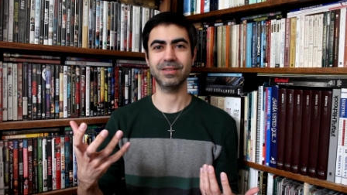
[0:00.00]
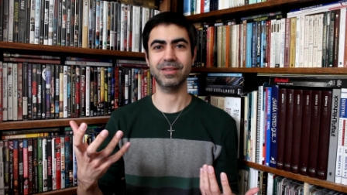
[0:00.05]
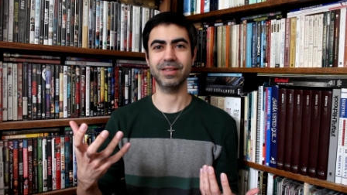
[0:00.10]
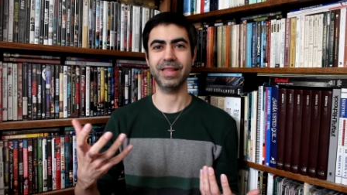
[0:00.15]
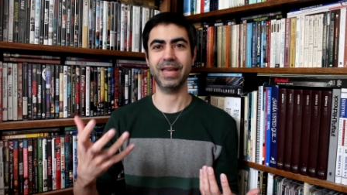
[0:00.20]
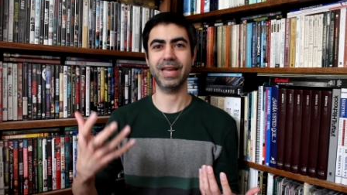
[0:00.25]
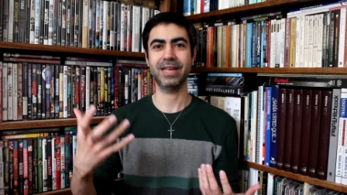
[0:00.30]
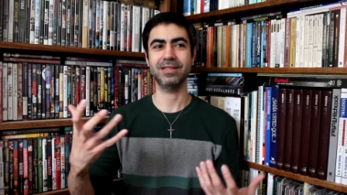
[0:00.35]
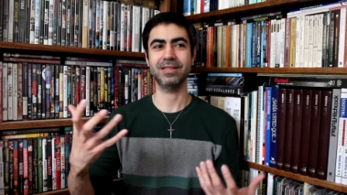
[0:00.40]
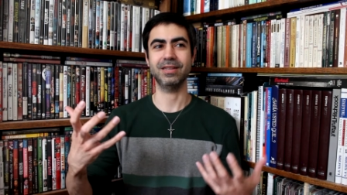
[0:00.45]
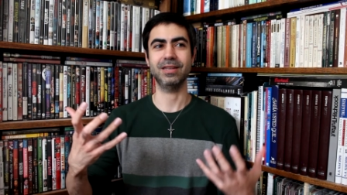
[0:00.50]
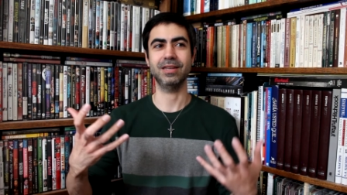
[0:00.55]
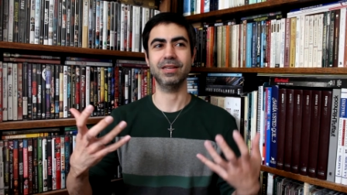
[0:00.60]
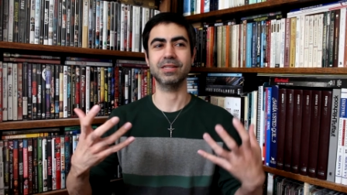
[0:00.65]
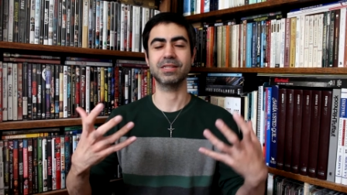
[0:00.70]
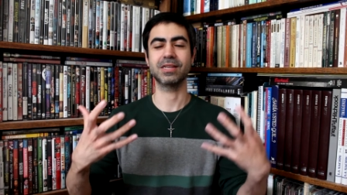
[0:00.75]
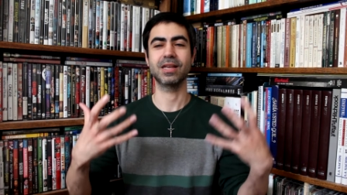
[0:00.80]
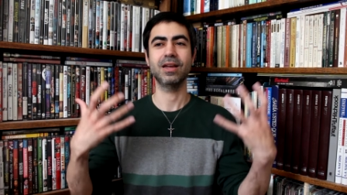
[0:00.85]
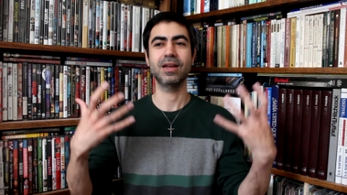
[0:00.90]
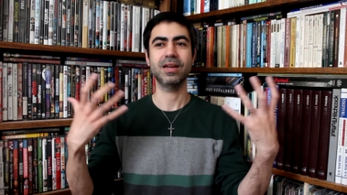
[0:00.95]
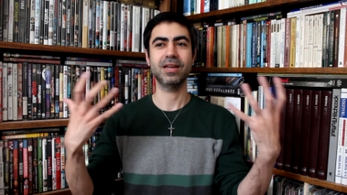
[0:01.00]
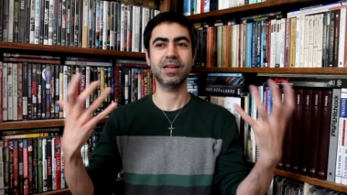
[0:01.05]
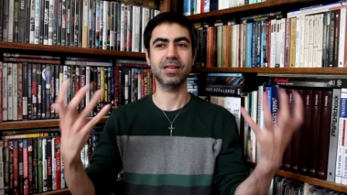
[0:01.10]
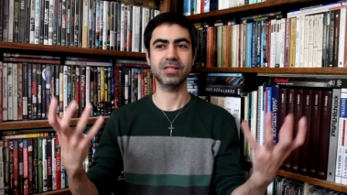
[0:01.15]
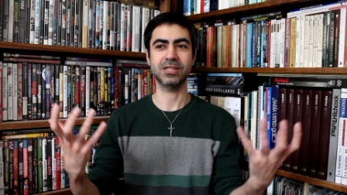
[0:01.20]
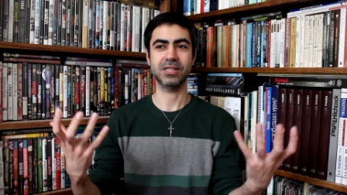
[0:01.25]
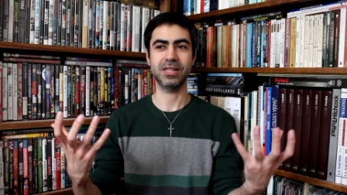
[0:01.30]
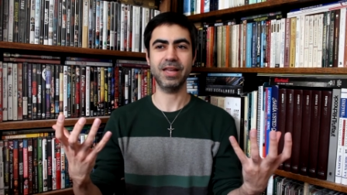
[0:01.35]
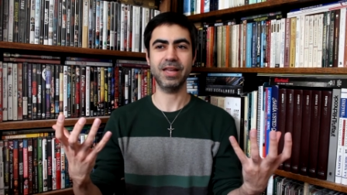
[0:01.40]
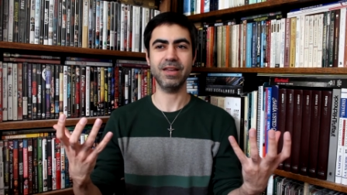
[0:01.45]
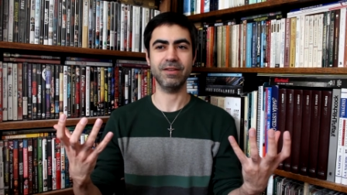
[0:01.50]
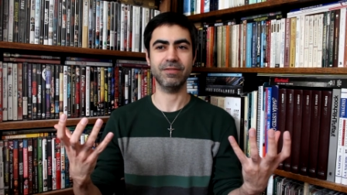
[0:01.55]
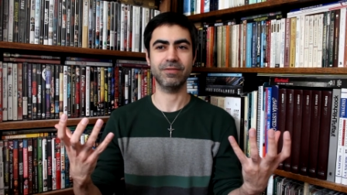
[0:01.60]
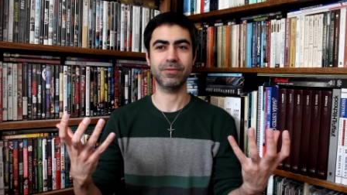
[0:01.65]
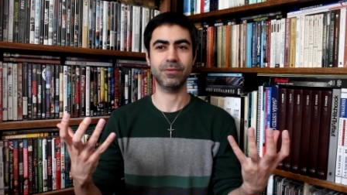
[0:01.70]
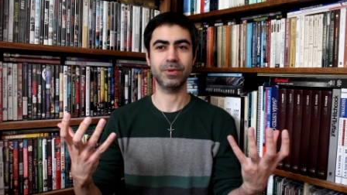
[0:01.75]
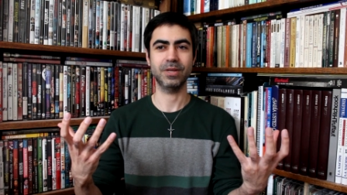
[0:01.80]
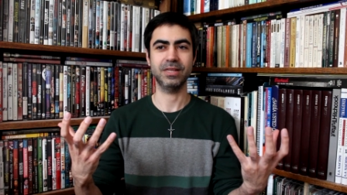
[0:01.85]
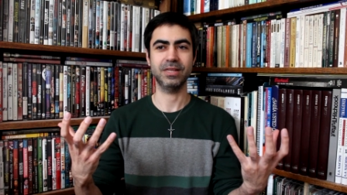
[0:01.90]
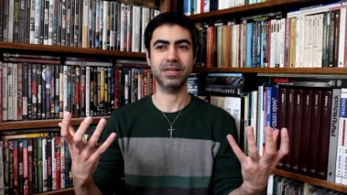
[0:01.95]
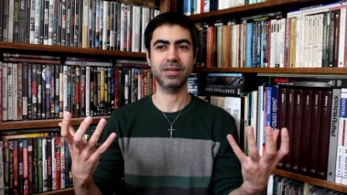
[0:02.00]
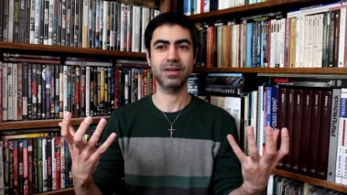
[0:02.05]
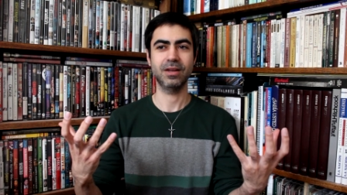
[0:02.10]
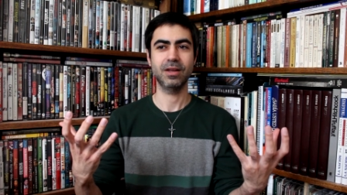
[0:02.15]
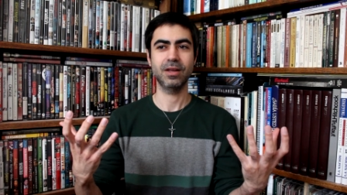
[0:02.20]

The land is his life, really.